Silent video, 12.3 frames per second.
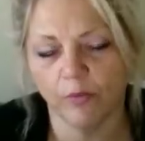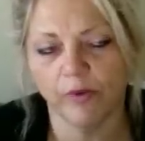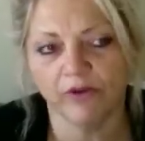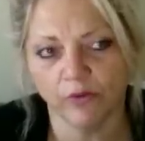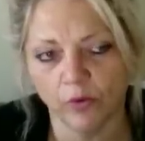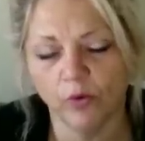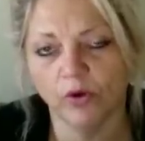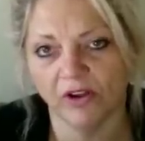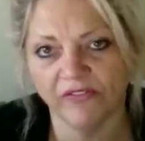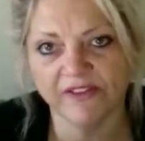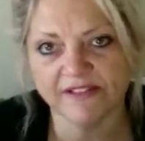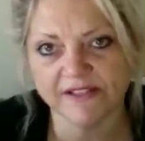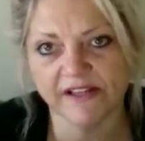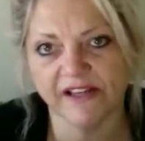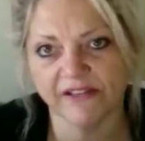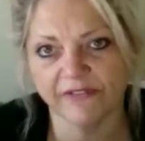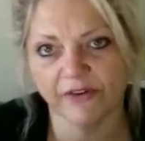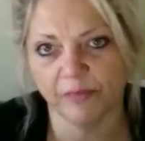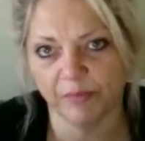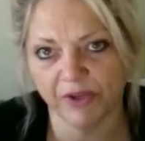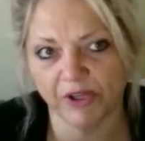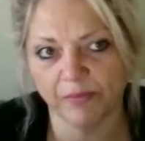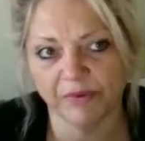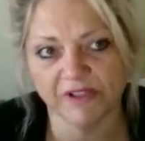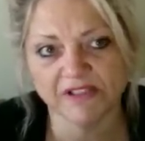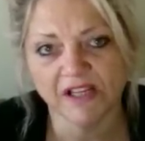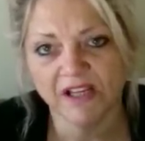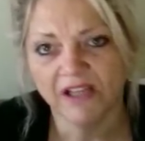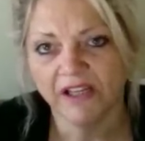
We're all on this earth for a purpose.